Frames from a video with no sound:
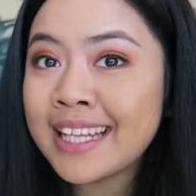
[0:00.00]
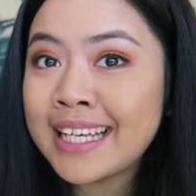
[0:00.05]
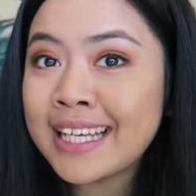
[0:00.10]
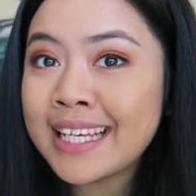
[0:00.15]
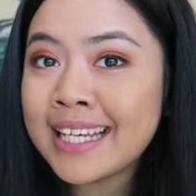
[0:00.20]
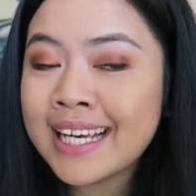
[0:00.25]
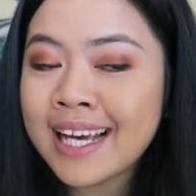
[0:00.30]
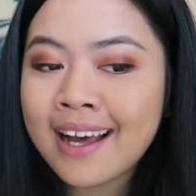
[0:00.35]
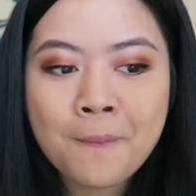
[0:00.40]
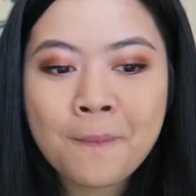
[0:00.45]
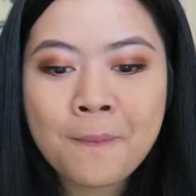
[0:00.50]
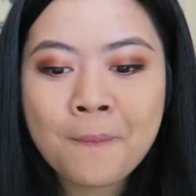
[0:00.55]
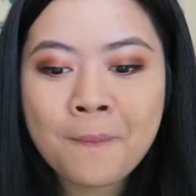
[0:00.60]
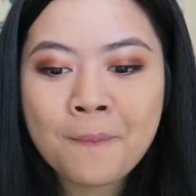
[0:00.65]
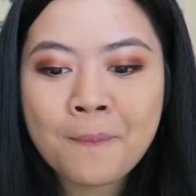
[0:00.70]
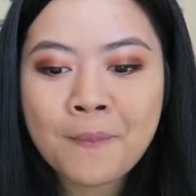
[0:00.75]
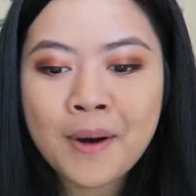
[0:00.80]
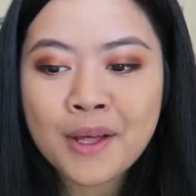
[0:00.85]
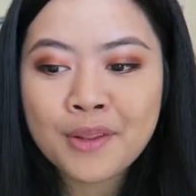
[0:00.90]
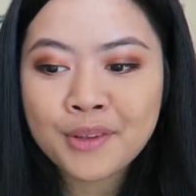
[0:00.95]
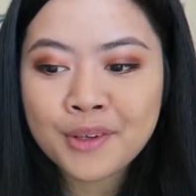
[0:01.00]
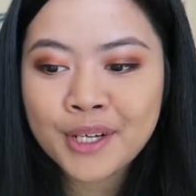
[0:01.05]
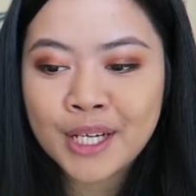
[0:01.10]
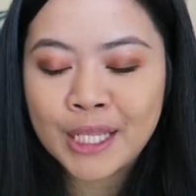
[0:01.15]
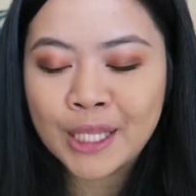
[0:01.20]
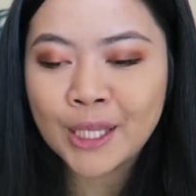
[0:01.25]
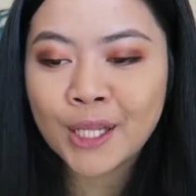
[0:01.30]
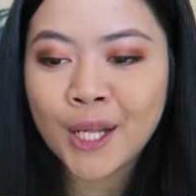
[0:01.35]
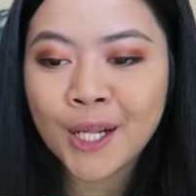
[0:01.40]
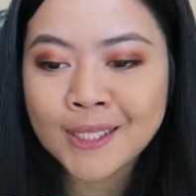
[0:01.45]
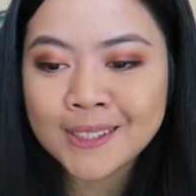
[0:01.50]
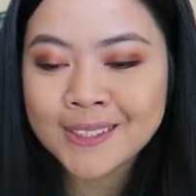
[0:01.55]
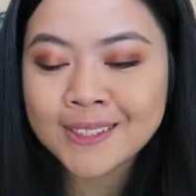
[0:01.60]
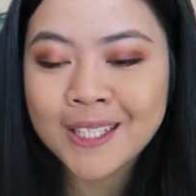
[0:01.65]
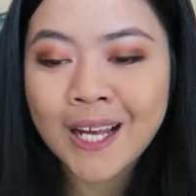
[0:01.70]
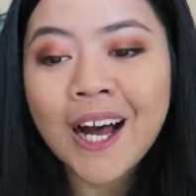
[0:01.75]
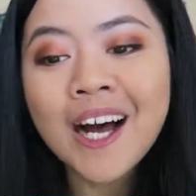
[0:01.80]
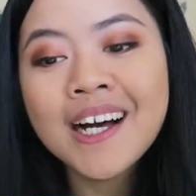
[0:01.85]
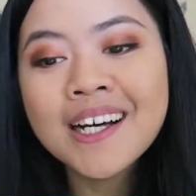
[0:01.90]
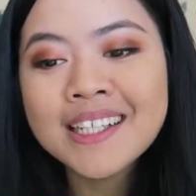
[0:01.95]
the mother-in-law's
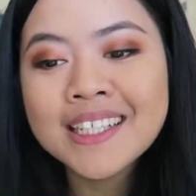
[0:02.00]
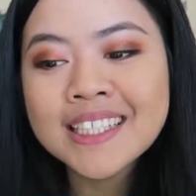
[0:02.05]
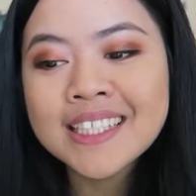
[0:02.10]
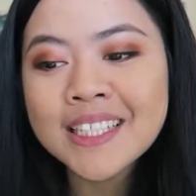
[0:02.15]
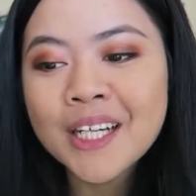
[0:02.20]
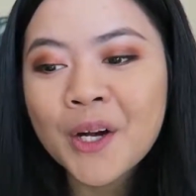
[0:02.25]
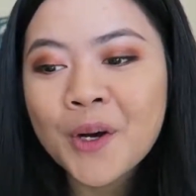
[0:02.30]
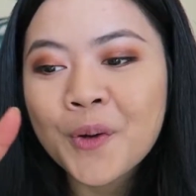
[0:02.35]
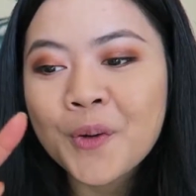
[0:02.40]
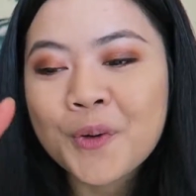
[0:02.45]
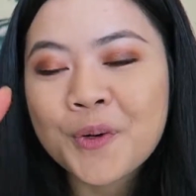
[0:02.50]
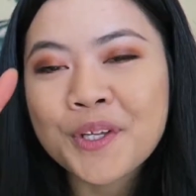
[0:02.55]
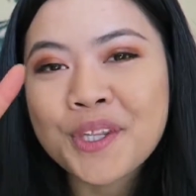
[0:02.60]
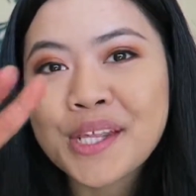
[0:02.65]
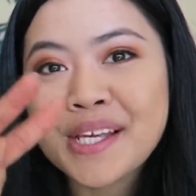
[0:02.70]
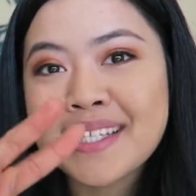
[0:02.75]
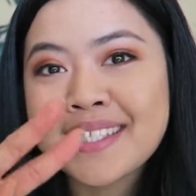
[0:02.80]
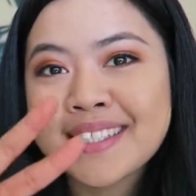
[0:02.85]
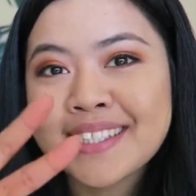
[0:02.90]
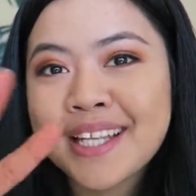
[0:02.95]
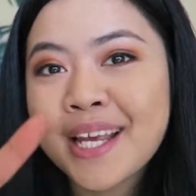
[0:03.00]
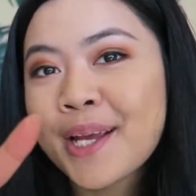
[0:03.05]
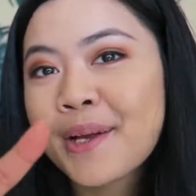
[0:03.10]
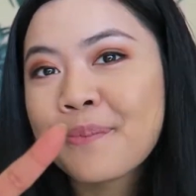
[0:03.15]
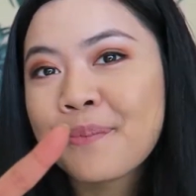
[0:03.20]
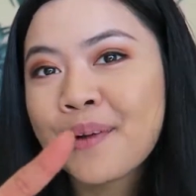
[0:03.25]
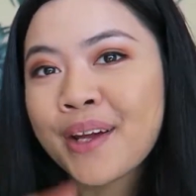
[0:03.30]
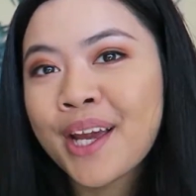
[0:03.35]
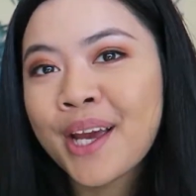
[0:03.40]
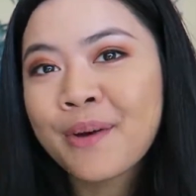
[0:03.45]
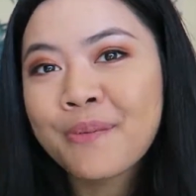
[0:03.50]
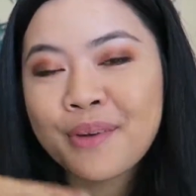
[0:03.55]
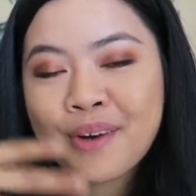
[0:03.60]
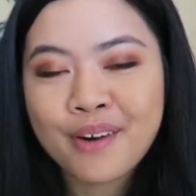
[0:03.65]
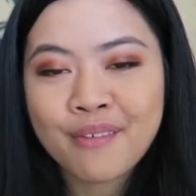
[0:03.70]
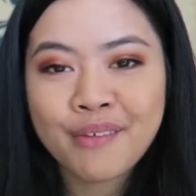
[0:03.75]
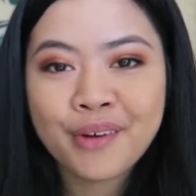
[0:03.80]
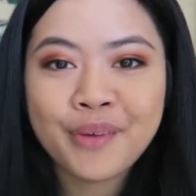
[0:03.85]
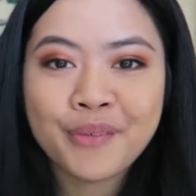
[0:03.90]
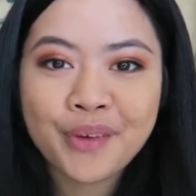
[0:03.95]
tongue, or the snake plant,
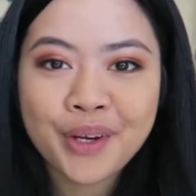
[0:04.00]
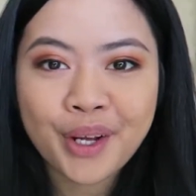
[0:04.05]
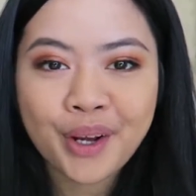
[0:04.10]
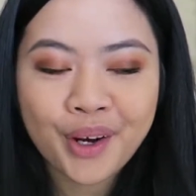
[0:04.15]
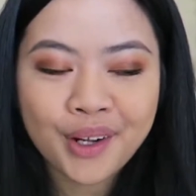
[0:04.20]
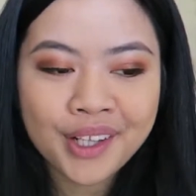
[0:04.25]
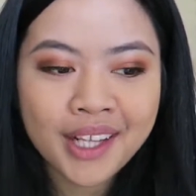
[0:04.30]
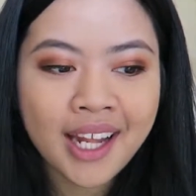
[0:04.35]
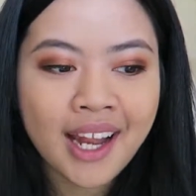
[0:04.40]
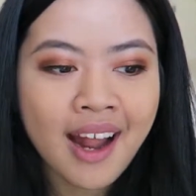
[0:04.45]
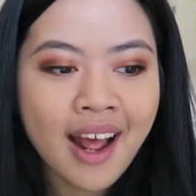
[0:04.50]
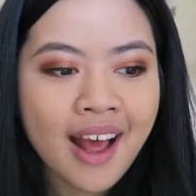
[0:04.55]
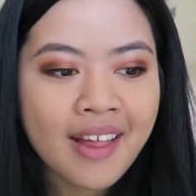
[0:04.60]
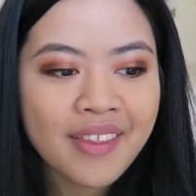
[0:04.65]
whatever you want to call it.